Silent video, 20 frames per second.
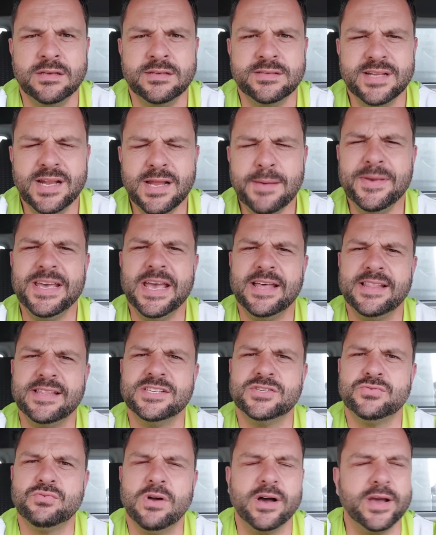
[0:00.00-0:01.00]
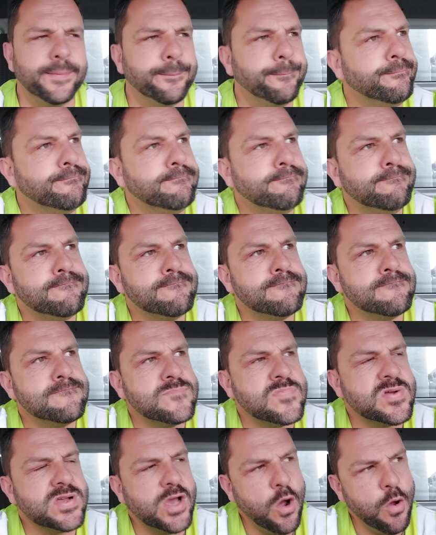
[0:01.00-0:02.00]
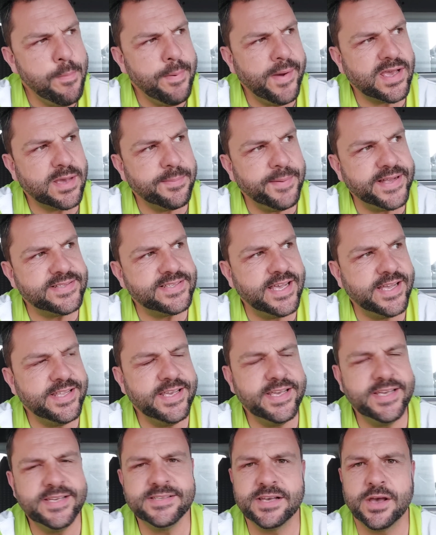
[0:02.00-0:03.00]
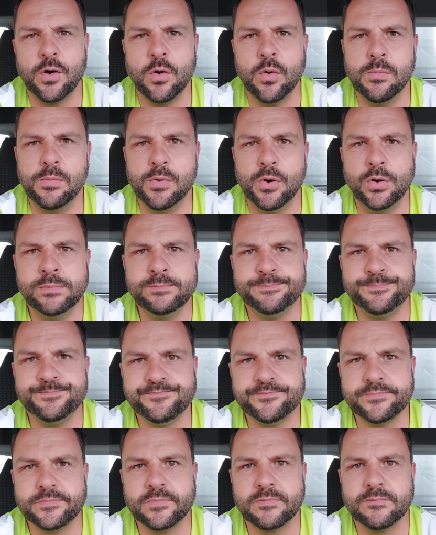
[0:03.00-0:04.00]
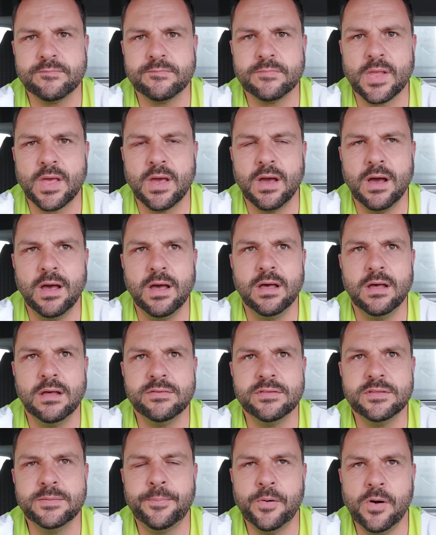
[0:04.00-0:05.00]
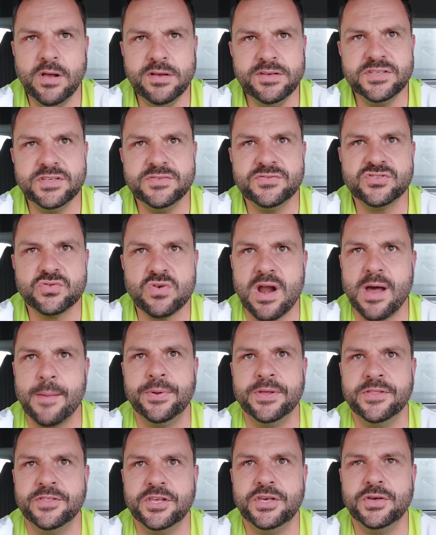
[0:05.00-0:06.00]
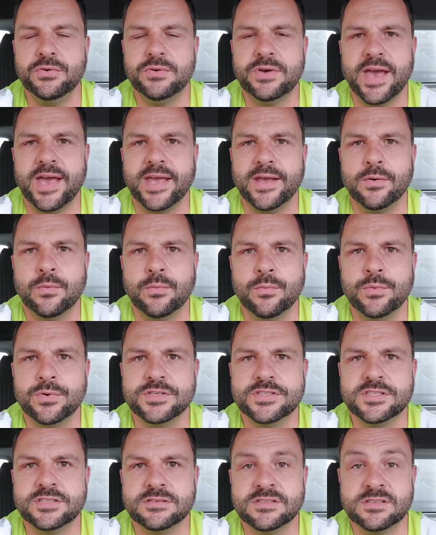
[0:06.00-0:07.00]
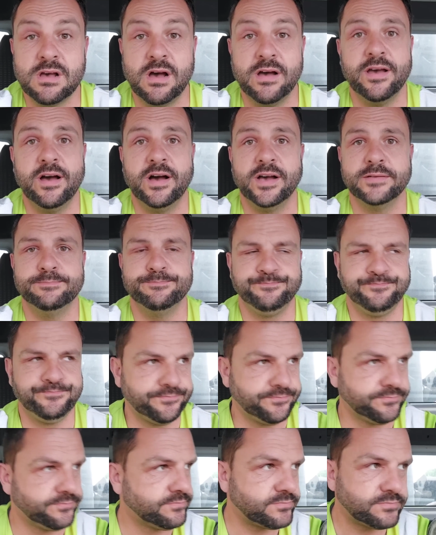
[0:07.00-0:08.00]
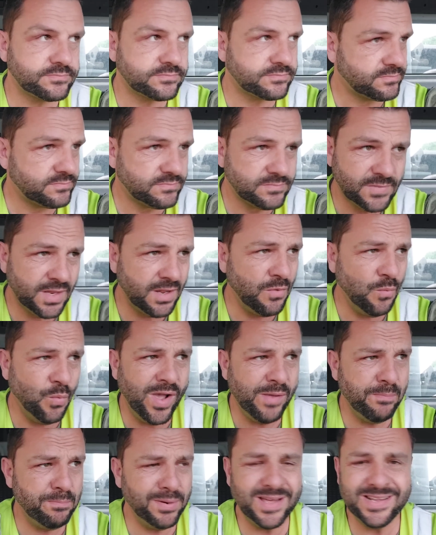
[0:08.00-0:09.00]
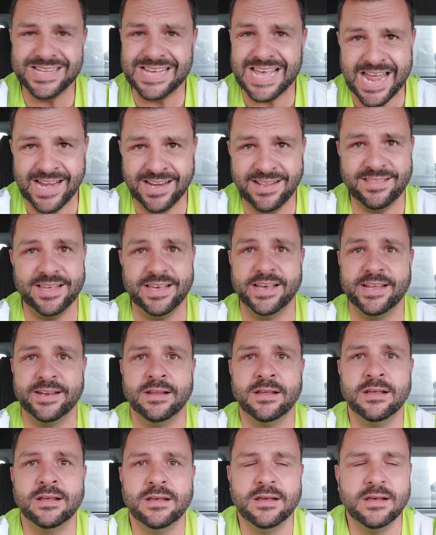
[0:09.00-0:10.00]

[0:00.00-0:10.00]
So let me get this right. Going back about 10 years ago or more, the price of scrap in the UK was sky high. Weigh bloody anything in.